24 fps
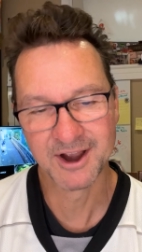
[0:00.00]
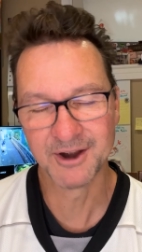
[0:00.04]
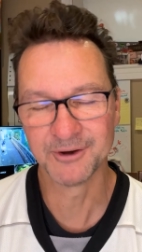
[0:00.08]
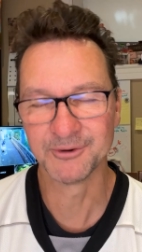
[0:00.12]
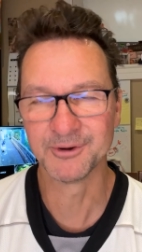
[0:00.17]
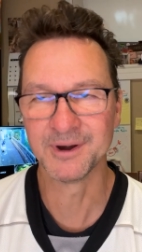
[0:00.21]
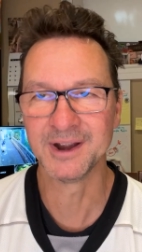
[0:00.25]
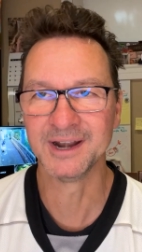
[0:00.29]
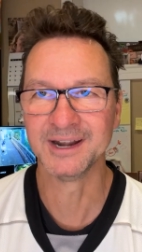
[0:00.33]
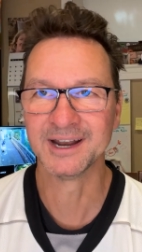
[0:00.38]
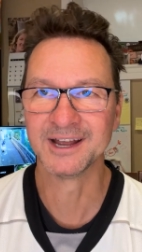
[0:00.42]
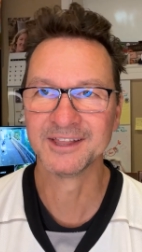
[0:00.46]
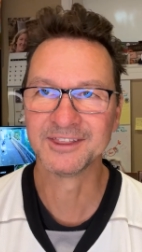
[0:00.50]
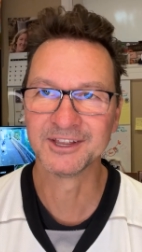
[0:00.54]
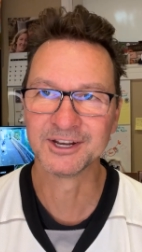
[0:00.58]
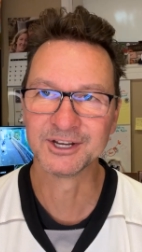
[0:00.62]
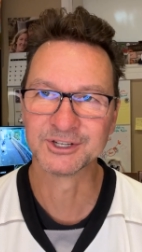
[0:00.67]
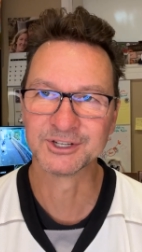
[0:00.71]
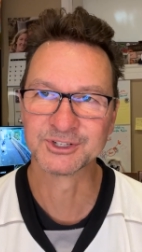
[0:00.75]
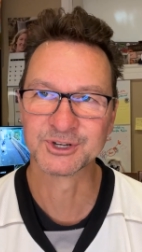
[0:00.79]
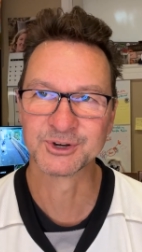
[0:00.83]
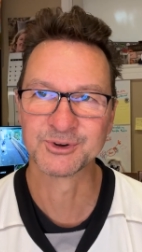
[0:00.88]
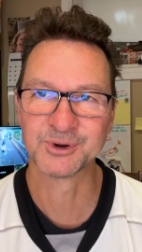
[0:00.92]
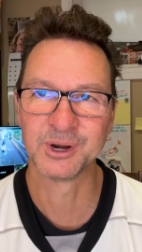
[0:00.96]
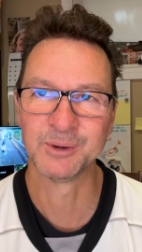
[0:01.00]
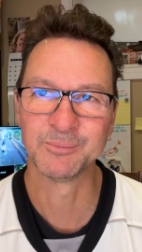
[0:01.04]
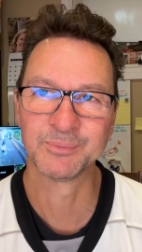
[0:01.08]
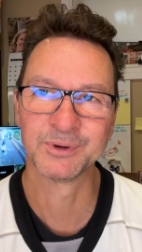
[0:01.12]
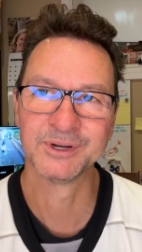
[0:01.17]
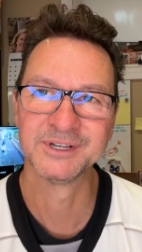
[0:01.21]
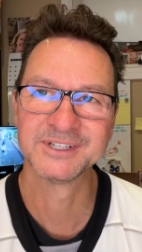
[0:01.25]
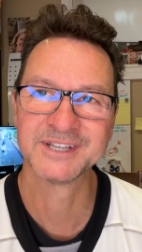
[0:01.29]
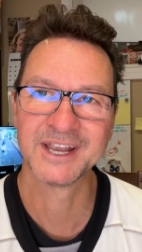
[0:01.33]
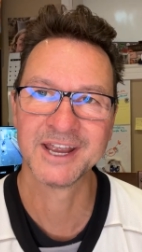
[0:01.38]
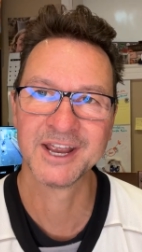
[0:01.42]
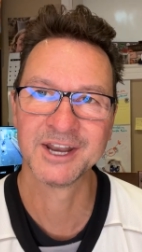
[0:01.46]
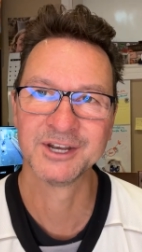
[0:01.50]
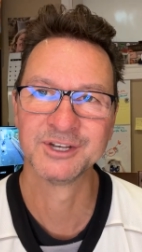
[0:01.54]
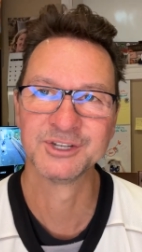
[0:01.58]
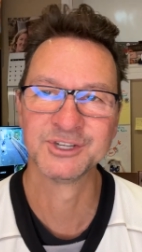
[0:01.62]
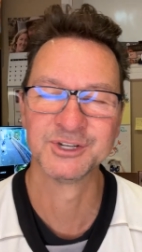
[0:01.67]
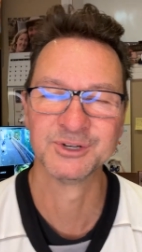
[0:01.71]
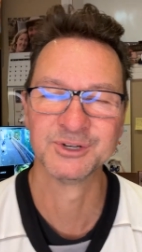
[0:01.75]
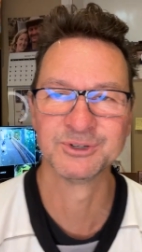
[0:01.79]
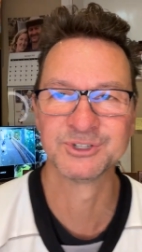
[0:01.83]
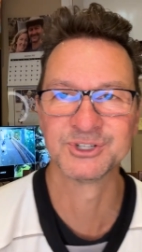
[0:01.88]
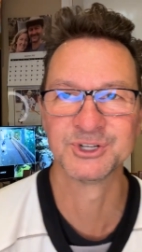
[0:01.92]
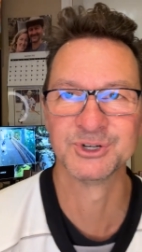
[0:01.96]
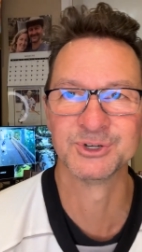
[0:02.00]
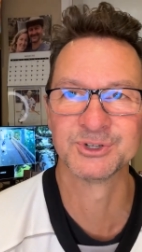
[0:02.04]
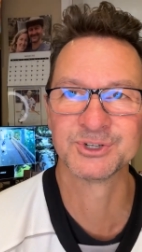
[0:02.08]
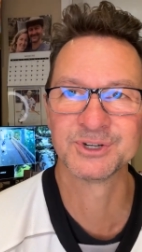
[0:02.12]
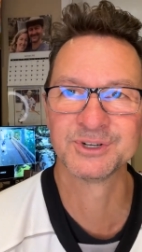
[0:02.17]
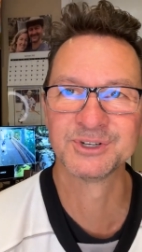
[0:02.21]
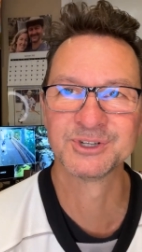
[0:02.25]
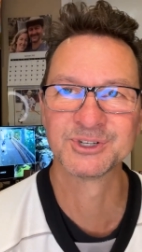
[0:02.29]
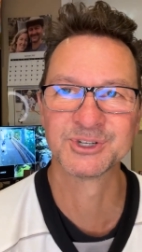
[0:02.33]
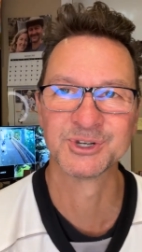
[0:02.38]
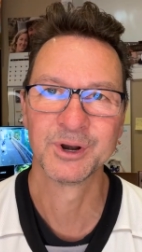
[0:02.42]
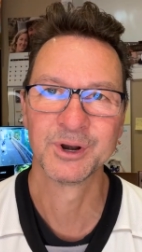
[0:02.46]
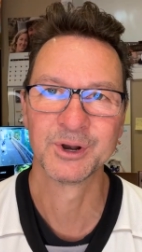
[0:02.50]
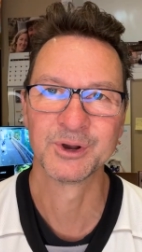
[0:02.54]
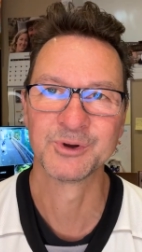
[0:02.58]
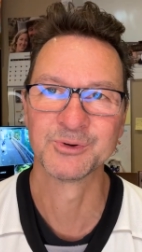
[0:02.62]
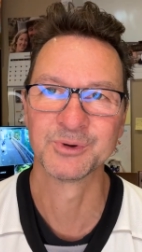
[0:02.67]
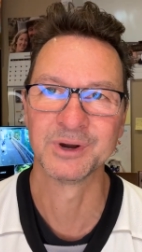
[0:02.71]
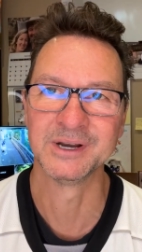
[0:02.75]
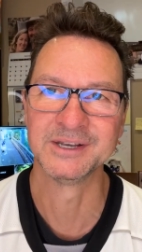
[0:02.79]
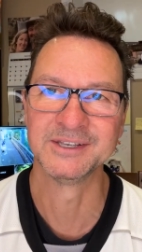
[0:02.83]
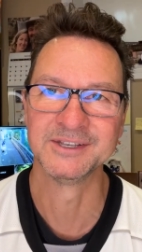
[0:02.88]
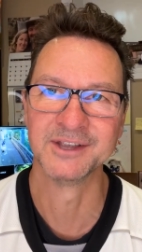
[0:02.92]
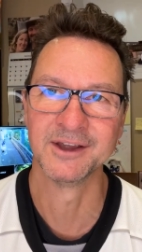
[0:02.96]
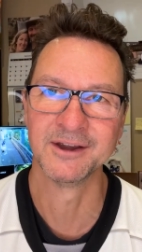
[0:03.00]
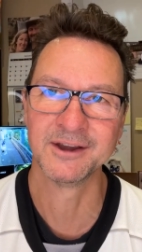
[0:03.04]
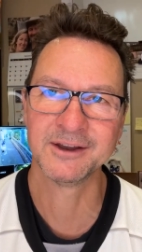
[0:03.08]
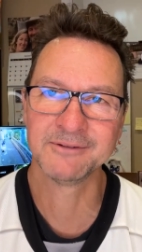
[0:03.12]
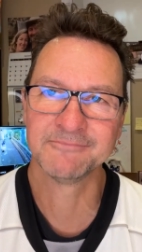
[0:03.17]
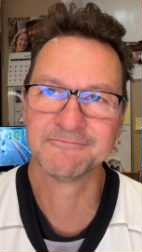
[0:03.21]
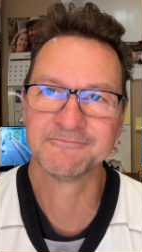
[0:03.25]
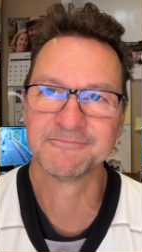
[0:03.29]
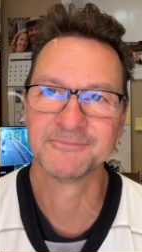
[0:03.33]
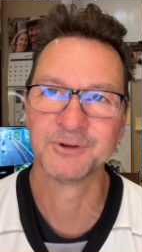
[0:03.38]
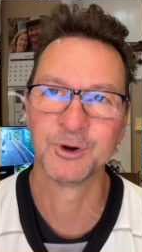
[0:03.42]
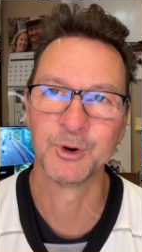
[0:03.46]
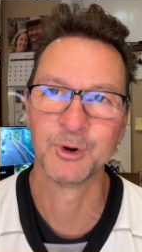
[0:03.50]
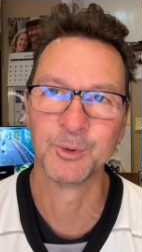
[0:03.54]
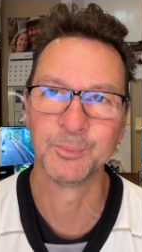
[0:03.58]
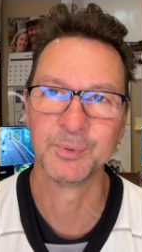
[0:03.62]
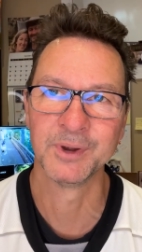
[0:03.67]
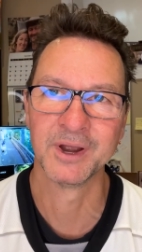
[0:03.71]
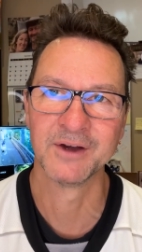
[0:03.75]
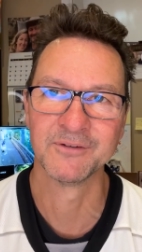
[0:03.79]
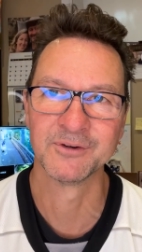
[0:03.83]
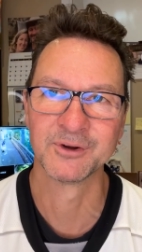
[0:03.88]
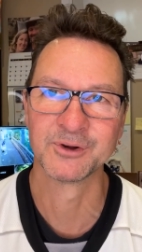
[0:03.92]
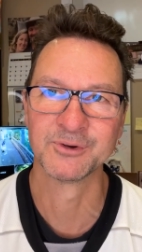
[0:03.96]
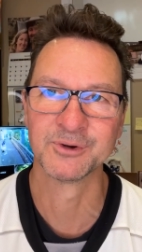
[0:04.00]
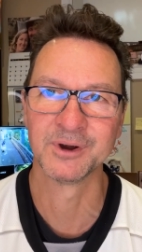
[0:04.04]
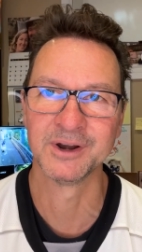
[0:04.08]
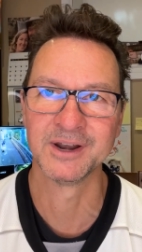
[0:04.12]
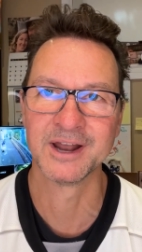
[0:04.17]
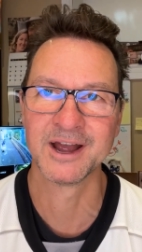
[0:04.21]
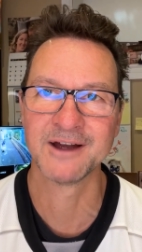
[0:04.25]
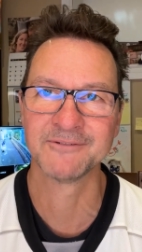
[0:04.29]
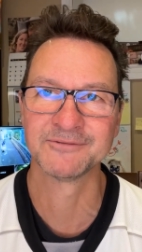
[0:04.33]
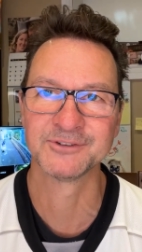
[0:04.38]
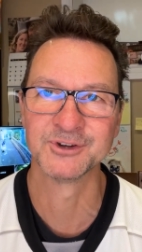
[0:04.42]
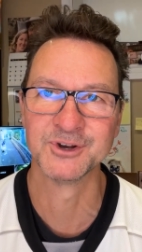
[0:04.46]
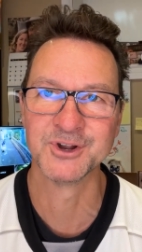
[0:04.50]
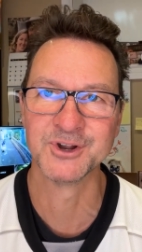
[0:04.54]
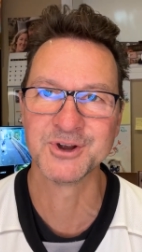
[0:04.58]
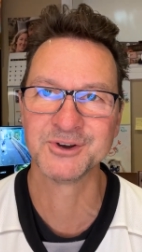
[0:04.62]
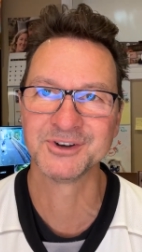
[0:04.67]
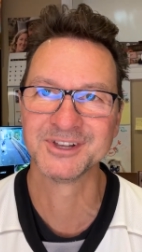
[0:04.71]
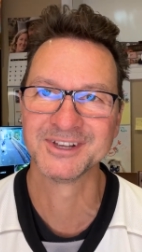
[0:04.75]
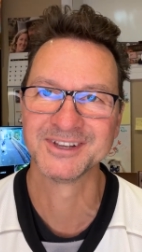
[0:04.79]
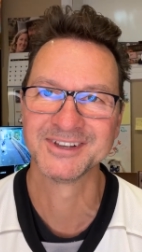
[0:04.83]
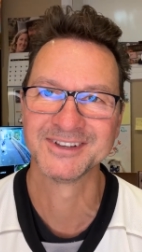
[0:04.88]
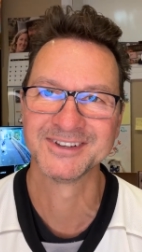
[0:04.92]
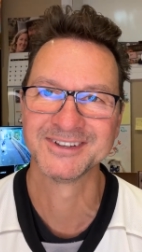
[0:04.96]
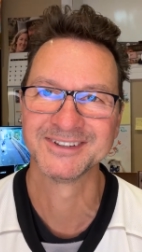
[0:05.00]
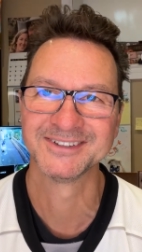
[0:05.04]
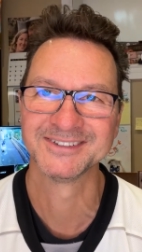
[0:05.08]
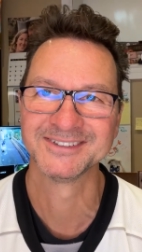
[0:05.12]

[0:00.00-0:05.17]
All right. I think it's a great place to end too, Susan. What a great day. Hope you have a great afternoon.